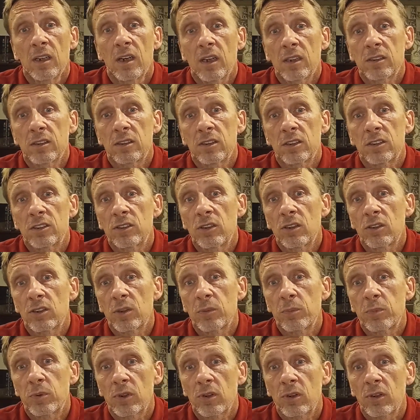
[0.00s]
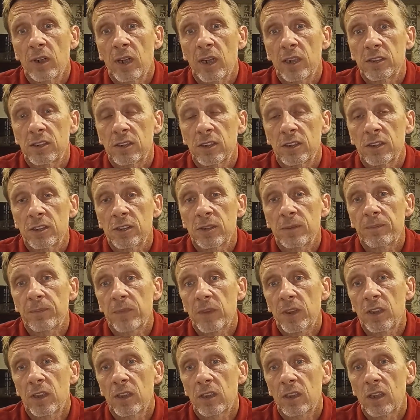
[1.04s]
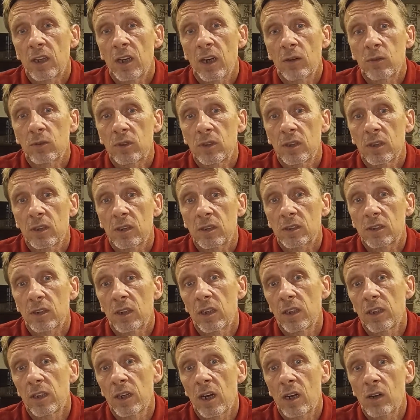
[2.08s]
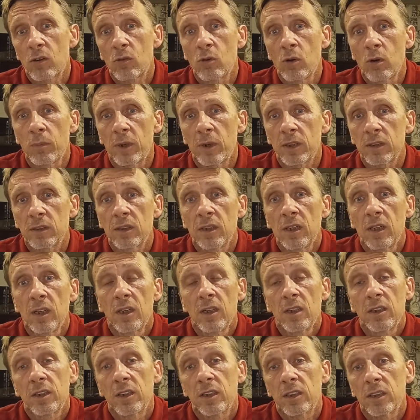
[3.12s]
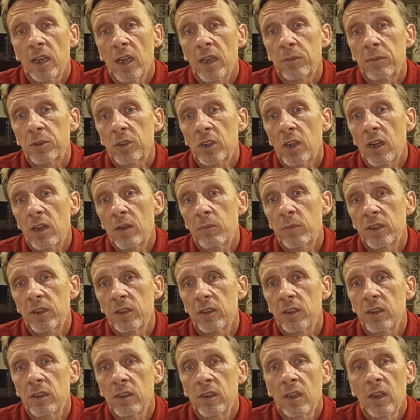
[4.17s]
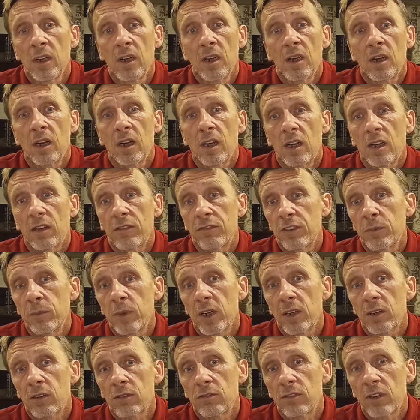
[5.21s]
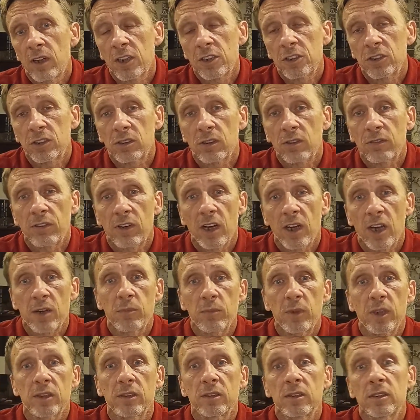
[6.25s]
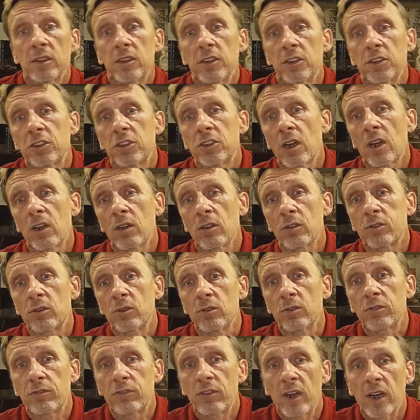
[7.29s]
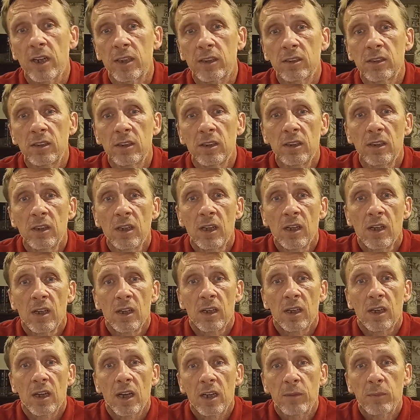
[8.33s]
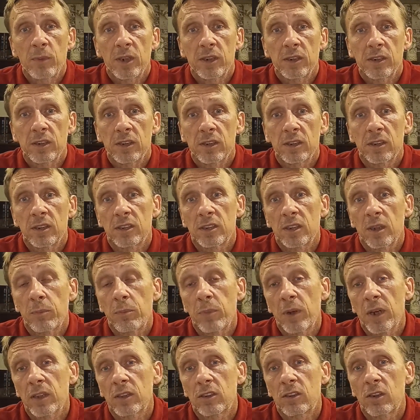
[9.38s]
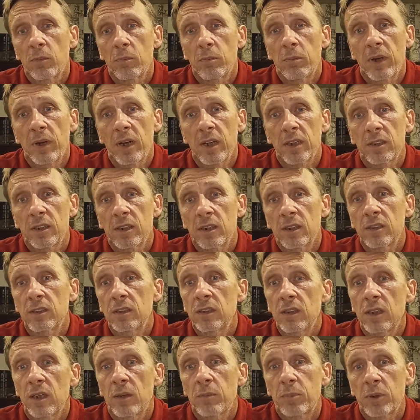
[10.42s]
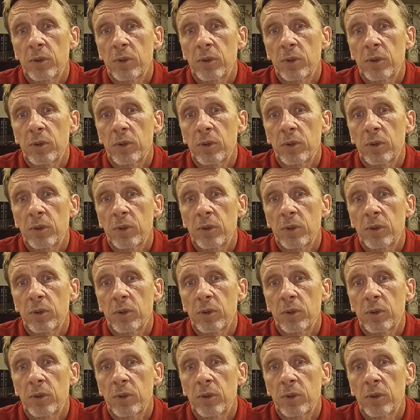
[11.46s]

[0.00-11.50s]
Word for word: As the story progresses, he encounters a young woman he names Hermione, a female version of Herman, his childhood friend. Hermione is a paid companion, a